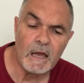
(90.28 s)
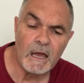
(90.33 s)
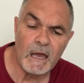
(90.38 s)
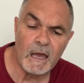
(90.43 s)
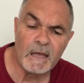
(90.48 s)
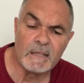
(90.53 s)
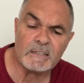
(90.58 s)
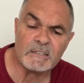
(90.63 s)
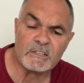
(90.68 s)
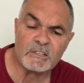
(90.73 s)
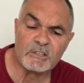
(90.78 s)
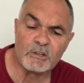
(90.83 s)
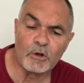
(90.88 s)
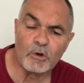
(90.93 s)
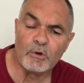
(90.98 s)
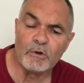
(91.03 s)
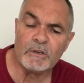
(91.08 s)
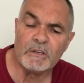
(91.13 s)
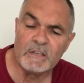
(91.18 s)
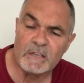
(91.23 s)
It's
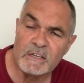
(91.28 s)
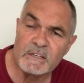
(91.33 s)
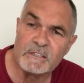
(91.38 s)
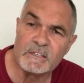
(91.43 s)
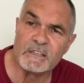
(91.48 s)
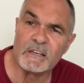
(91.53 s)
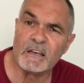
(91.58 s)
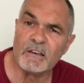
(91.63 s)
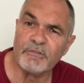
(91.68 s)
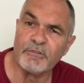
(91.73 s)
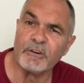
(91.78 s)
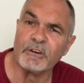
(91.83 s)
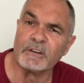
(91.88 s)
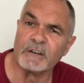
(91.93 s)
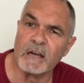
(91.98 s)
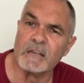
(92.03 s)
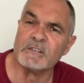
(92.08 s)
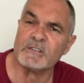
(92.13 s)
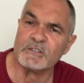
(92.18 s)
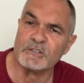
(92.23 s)
so easy
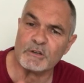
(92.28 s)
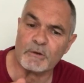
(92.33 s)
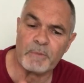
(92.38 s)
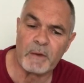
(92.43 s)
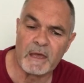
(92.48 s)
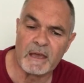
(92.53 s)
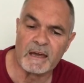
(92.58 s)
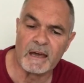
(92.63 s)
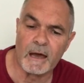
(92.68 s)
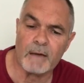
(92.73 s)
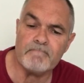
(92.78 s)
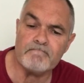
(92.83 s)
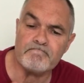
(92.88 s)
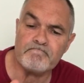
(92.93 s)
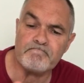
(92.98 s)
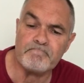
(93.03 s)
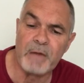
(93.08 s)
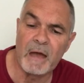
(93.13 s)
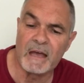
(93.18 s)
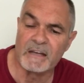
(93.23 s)
for us to
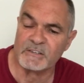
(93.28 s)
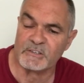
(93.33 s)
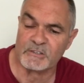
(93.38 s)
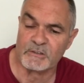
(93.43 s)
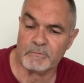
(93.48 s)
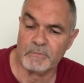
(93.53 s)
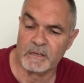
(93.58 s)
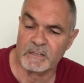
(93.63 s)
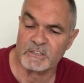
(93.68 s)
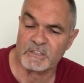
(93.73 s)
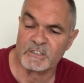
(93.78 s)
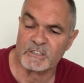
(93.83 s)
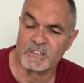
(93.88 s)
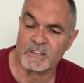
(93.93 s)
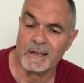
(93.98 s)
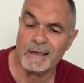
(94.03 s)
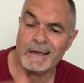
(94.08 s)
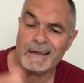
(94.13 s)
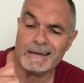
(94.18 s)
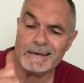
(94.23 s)
become
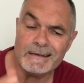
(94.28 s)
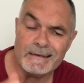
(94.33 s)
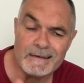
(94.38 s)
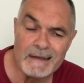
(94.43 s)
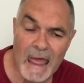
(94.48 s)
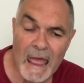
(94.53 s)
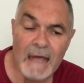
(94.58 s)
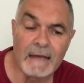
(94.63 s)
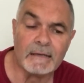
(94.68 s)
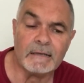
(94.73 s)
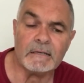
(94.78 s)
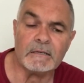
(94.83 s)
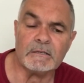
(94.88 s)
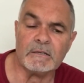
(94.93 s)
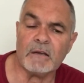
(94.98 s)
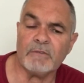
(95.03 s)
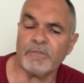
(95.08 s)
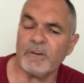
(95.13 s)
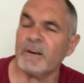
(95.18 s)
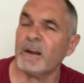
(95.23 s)
pessimists,
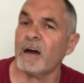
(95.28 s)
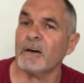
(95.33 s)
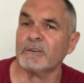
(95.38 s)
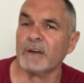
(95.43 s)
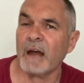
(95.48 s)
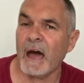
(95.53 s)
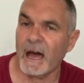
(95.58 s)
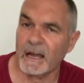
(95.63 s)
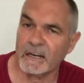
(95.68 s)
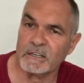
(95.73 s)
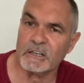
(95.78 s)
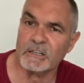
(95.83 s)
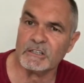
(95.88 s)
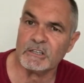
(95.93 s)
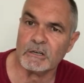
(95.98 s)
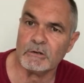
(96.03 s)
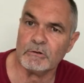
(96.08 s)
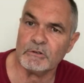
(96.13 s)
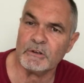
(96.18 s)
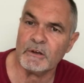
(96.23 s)
negative in our
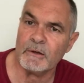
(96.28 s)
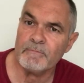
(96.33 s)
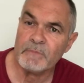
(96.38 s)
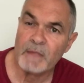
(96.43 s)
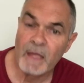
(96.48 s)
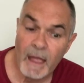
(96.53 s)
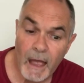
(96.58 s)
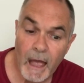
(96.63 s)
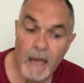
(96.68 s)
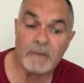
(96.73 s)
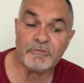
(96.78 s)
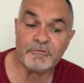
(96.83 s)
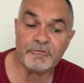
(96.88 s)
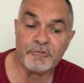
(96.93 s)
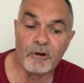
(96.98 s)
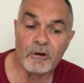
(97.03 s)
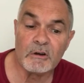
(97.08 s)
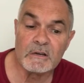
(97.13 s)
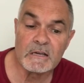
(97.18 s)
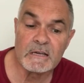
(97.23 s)
attitude, and
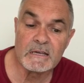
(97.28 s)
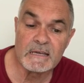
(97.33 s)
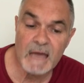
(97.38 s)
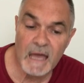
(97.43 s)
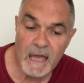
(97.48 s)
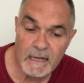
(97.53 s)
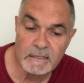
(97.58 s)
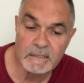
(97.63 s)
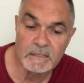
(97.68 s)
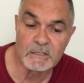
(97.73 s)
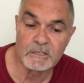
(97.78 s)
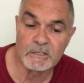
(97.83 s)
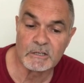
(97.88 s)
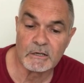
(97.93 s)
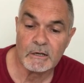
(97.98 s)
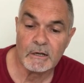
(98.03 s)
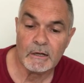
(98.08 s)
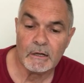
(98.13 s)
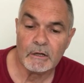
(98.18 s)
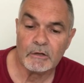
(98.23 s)
forget
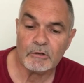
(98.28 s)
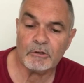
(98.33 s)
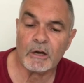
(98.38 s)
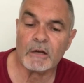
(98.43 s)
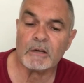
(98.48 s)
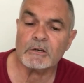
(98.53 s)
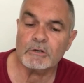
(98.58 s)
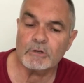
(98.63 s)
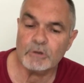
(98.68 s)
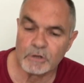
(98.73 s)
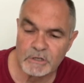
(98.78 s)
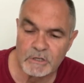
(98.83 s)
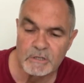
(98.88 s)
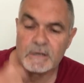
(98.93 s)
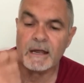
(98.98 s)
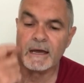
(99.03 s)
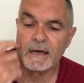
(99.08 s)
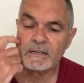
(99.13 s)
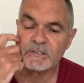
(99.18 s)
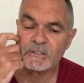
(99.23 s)
the
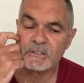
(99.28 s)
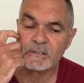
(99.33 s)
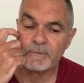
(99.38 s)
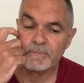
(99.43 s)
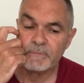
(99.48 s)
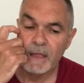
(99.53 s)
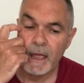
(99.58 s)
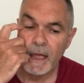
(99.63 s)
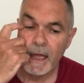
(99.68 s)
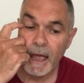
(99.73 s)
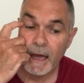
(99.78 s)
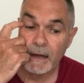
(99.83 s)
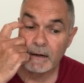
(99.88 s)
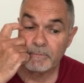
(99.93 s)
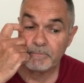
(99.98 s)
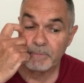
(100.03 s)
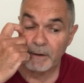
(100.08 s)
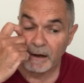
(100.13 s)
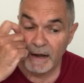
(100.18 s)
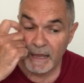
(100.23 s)
goodness
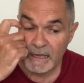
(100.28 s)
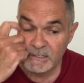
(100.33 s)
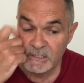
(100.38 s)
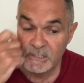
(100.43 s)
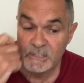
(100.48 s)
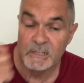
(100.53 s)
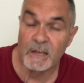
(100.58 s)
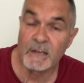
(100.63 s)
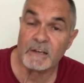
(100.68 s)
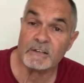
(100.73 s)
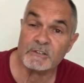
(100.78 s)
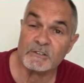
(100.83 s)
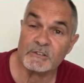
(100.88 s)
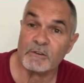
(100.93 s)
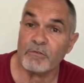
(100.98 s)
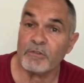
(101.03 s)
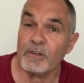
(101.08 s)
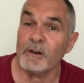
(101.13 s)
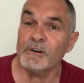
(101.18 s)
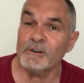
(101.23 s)
and blessings
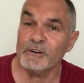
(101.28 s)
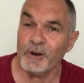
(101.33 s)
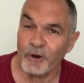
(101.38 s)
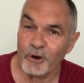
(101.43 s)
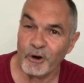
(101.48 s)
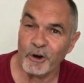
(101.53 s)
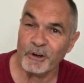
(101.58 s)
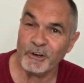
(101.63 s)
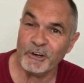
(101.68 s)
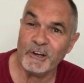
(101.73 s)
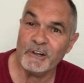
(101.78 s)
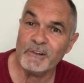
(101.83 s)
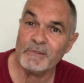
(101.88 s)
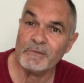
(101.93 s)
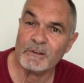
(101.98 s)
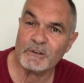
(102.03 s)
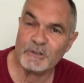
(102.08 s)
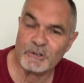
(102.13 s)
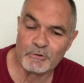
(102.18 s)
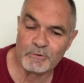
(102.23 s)
of the Lord
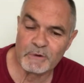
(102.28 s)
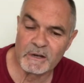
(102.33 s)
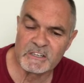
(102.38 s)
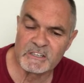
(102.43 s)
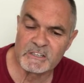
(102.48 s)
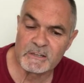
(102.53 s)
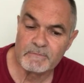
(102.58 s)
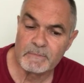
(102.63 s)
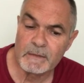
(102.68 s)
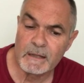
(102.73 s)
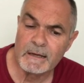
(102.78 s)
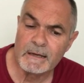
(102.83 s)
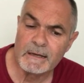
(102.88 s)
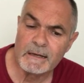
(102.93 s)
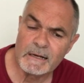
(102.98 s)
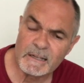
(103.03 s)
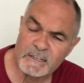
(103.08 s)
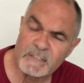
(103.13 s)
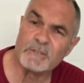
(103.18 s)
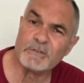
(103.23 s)
to us.
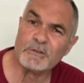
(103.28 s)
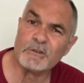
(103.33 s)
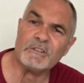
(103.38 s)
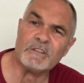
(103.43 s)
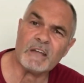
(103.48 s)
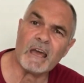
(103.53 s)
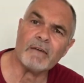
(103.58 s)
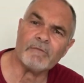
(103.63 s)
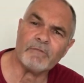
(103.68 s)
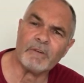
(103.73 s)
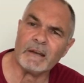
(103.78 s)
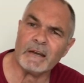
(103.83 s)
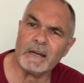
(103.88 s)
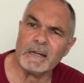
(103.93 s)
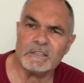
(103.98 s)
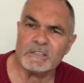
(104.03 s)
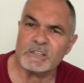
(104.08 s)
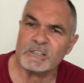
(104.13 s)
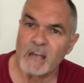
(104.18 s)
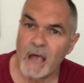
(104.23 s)
Listen to David
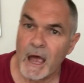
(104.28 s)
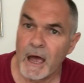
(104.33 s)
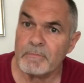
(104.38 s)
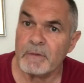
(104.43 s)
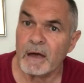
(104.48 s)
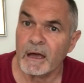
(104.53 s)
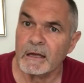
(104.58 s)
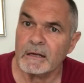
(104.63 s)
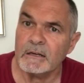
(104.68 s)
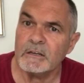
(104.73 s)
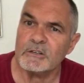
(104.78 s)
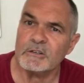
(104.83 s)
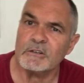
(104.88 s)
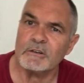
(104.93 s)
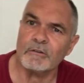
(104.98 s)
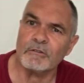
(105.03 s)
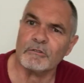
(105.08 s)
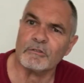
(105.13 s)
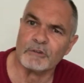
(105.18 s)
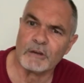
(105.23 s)
in Psalm
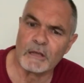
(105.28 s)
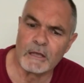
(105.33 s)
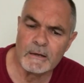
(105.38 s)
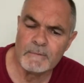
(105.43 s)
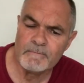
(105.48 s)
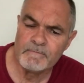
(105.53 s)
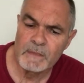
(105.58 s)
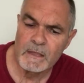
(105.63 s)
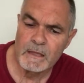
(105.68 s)
103.